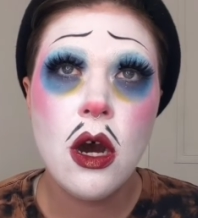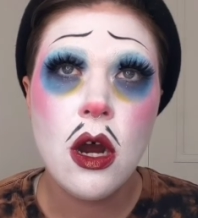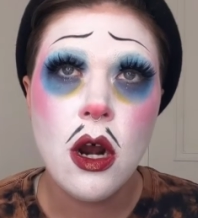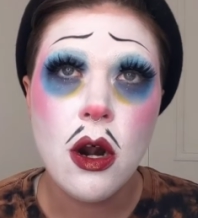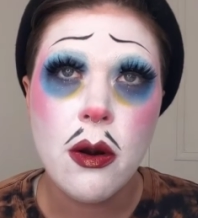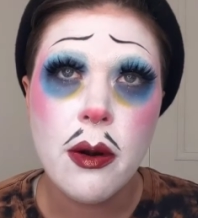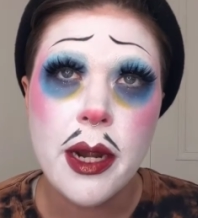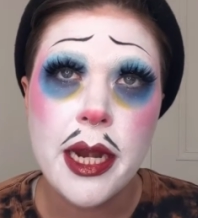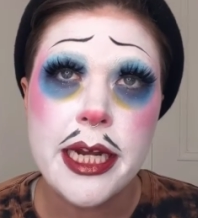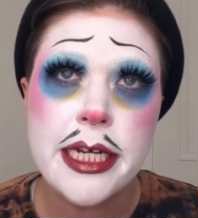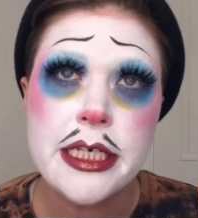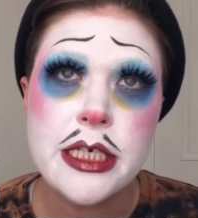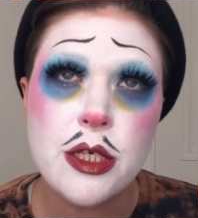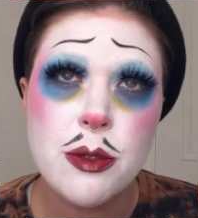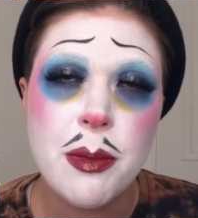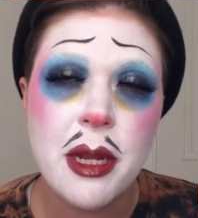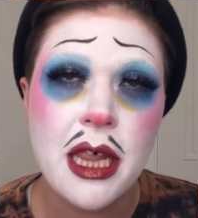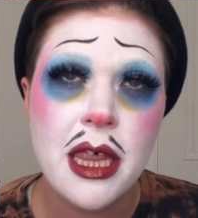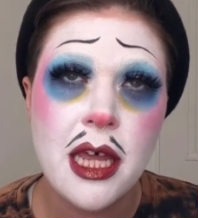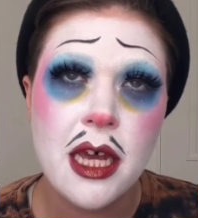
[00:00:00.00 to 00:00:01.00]
Alright, so
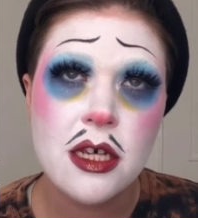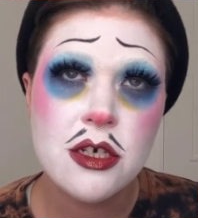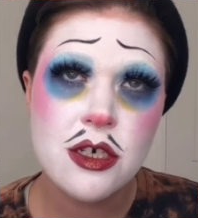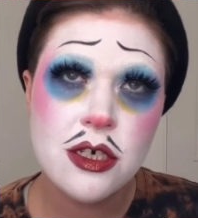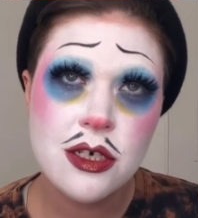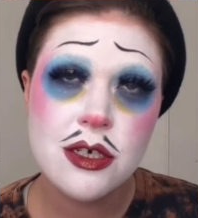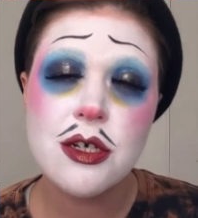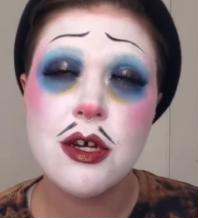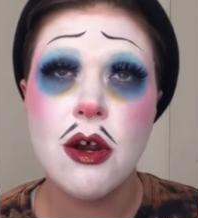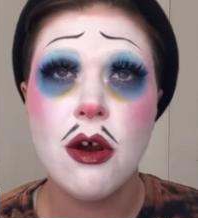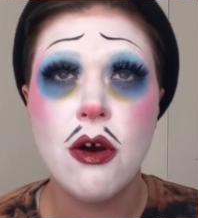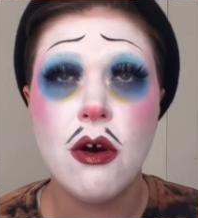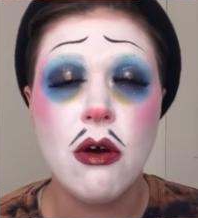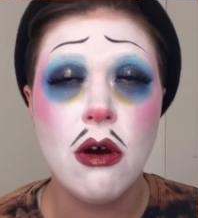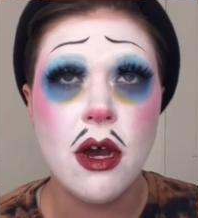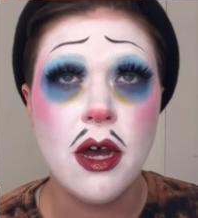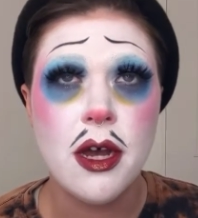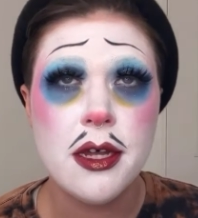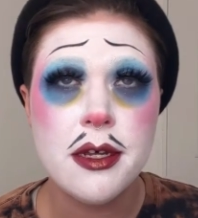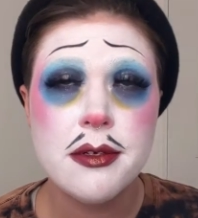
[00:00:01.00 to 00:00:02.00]
my lashes are
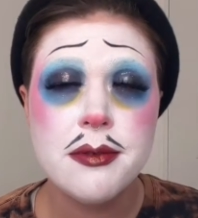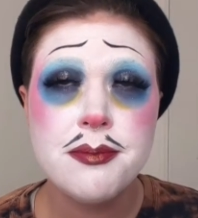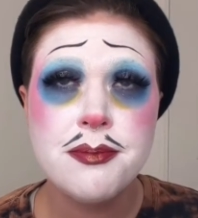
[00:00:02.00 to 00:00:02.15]
on.